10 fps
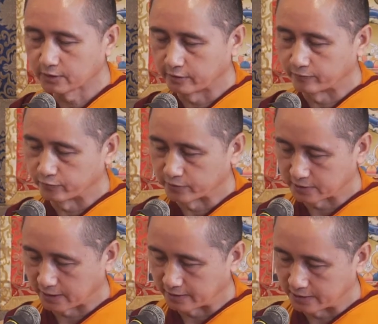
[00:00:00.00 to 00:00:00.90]
If you
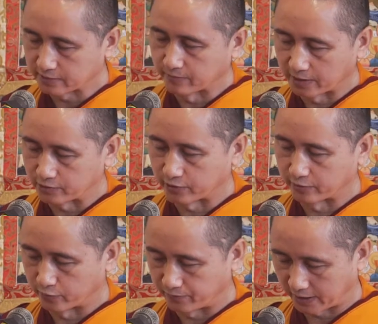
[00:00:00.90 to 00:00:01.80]
recite this mantra,
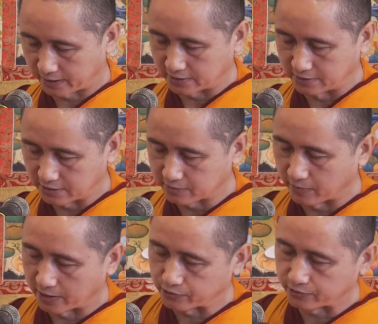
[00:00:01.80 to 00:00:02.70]
if you practice this
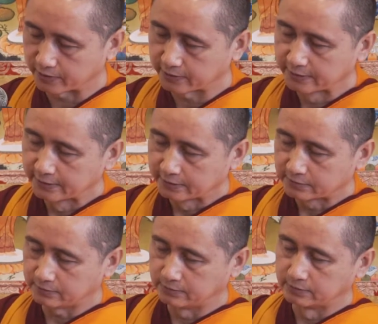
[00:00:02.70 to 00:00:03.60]
mantra,
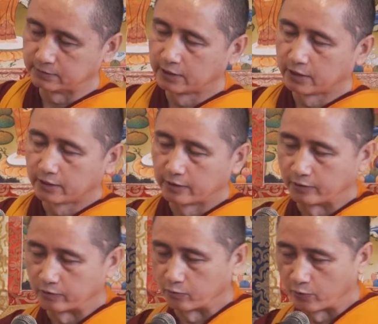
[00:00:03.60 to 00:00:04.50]

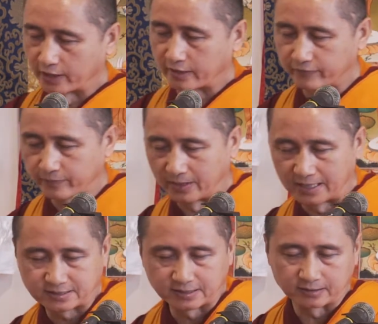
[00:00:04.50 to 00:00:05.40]
you know, whatever
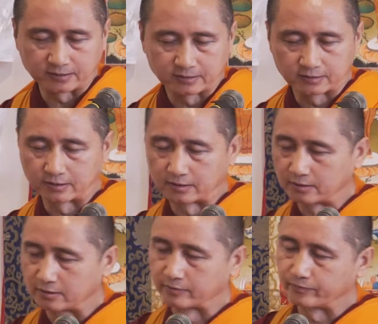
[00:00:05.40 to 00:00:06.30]
blessing, uh,
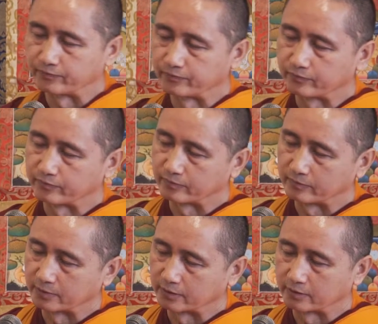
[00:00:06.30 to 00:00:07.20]
uh,
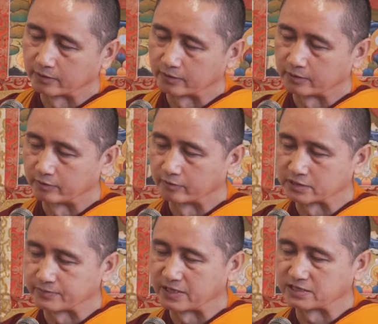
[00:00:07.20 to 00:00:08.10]
you know,
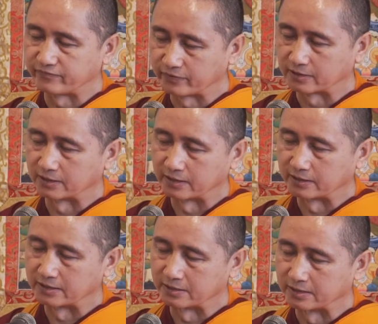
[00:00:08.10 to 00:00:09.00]
is specifically
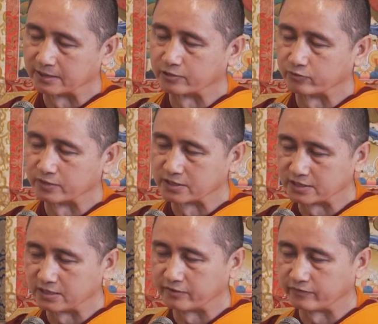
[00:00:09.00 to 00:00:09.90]
needed to
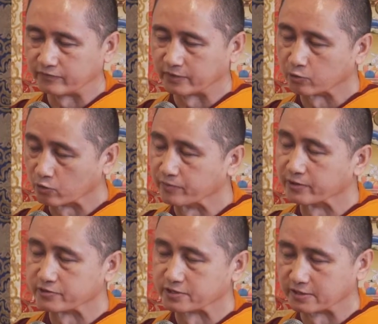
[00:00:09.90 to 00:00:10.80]
receive will be
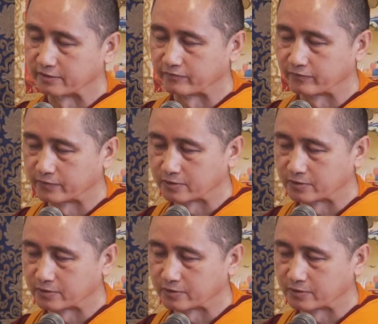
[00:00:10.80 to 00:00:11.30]
received.